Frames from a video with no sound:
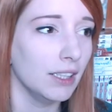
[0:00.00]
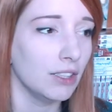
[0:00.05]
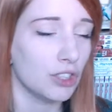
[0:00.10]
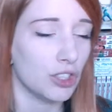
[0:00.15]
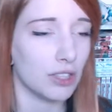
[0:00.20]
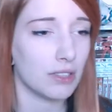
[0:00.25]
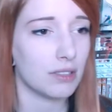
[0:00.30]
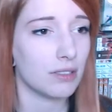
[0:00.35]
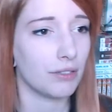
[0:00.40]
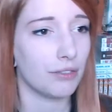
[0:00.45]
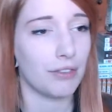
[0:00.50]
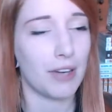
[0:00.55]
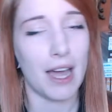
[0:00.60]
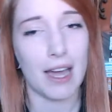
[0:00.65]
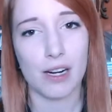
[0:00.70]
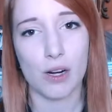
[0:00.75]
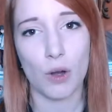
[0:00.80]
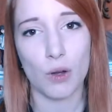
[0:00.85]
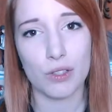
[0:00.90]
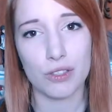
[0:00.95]
Just the
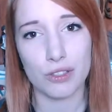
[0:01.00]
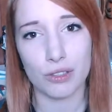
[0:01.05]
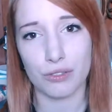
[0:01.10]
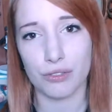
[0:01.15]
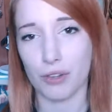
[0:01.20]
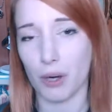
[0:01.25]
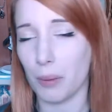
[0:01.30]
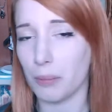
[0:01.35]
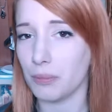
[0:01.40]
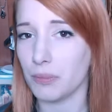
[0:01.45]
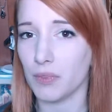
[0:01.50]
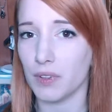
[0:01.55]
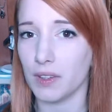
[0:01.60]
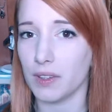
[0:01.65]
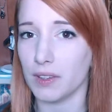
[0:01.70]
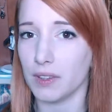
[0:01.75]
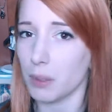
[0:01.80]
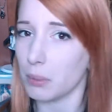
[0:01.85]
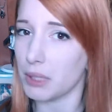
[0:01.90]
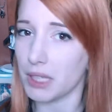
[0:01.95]
fact also from
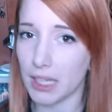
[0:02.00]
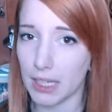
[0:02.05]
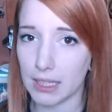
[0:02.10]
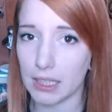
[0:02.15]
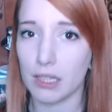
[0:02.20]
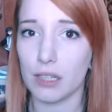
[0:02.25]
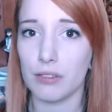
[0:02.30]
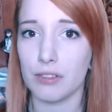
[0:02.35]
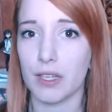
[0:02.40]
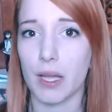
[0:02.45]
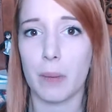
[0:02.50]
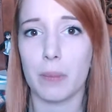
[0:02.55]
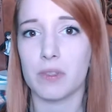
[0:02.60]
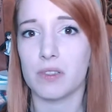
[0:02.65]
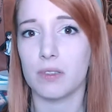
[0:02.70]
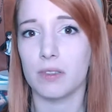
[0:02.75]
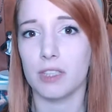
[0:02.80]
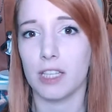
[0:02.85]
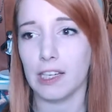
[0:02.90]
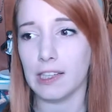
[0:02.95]
the beginning of the
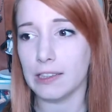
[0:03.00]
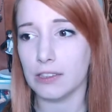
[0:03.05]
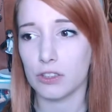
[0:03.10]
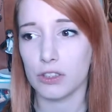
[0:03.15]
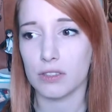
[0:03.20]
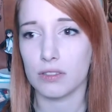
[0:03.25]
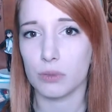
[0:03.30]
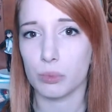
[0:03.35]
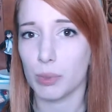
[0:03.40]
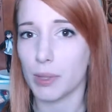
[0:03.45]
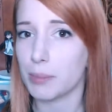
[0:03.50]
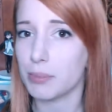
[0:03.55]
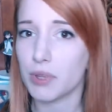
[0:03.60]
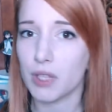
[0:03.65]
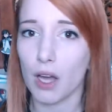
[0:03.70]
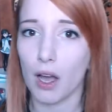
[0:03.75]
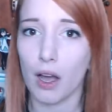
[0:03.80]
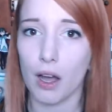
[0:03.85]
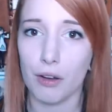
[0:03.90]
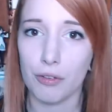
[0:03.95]
episode that he just ripped
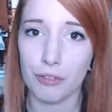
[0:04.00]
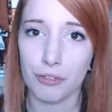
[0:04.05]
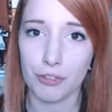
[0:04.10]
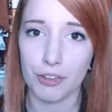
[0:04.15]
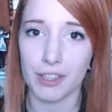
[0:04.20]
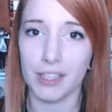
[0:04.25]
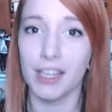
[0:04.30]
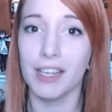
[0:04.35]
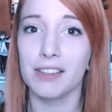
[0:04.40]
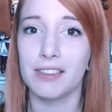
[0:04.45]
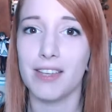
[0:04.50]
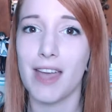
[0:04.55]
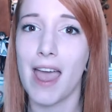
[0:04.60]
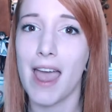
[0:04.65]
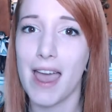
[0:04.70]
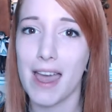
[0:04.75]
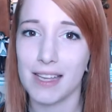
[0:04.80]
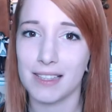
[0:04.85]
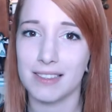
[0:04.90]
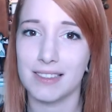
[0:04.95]
off the
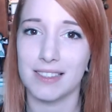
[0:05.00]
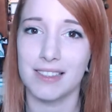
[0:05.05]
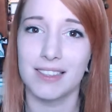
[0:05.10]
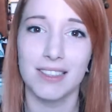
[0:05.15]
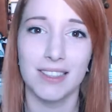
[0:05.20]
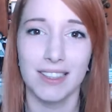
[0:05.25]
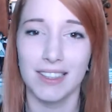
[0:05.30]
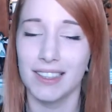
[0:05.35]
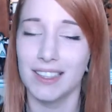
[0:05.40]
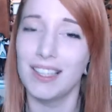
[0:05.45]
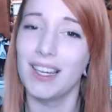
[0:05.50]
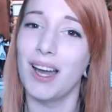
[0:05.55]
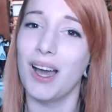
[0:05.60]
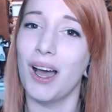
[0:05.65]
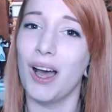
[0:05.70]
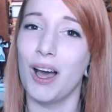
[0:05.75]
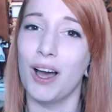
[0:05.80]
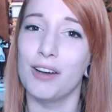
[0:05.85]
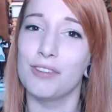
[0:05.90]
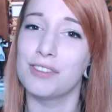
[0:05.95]
head
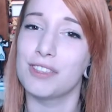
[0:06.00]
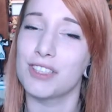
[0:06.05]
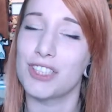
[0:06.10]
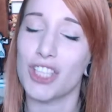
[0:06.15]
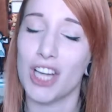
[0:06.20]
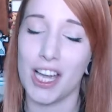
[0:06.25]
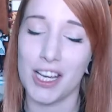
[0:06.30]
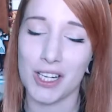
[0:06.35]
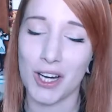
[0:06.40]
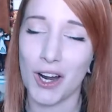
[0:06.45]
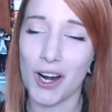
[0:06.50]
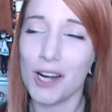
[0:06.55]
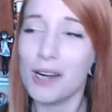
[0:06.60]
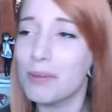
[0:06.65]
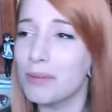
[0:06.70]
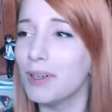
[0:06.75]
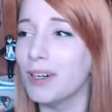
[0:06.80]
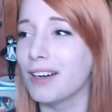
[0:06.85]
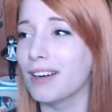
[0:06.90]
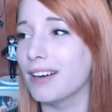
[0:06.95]
of the giant
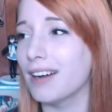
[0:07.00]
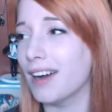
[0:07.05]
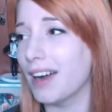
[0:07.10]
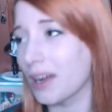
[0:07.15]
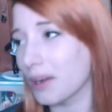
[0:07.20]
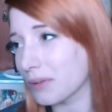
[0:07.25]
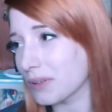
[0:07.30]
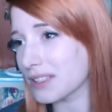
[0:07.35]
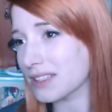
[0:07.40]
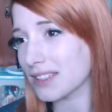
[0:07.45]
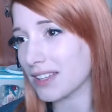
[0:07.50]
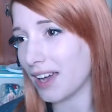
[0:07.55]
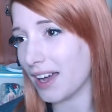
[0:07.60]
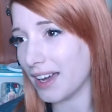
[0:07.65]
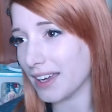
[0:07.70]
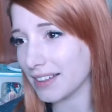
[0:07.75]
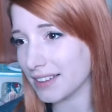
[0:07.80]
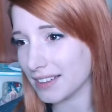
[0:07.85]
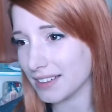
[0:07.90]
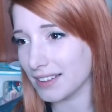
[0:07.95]
armor, I was
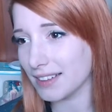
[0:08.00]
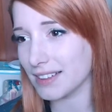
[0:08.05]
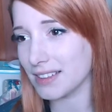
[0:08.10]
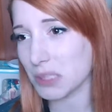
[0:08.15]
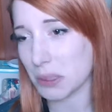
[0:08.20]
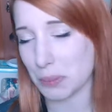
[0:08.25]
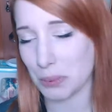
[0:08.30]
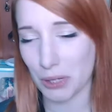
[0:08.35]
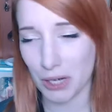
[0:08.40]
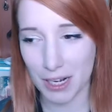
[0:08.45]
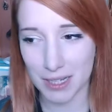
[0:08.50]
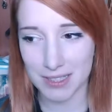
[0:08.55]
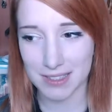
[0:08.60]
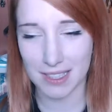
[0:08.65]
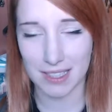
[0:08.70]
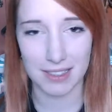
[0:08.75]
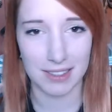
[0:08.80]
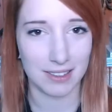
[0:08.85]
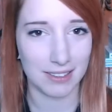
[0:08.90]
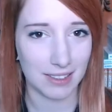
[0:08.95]
kind of surprised
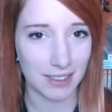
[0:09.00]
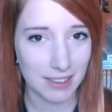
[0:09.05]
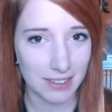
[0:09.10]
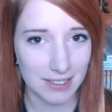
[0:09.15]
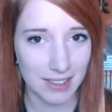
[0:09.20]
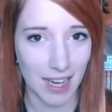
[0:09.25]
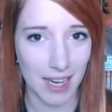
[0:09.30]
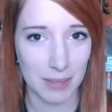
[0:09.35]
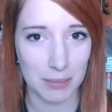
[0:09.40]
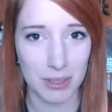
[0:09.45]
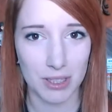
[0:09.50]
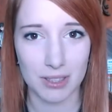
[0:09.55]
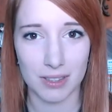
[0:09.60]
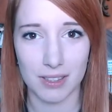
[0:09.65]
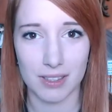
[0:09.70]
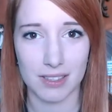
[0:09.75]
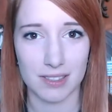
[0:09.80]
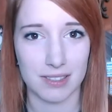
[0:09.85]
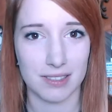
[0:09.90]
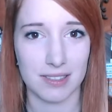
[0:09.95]
that he did that,
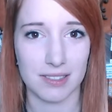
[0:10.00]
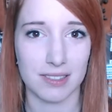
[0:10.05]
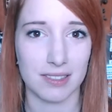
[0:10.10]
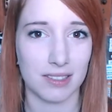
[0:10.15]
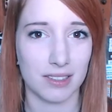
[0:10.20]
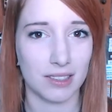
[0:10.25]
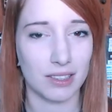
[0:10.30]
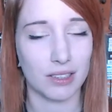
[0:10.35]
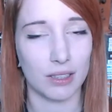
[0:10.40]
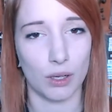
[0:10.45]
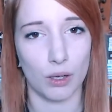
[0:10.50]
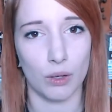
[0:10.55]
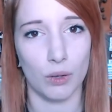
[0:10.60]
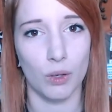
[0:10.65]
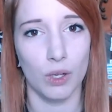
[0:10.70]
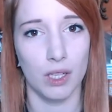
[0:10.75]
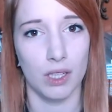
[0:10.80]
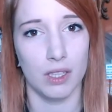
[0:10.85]
because, you know,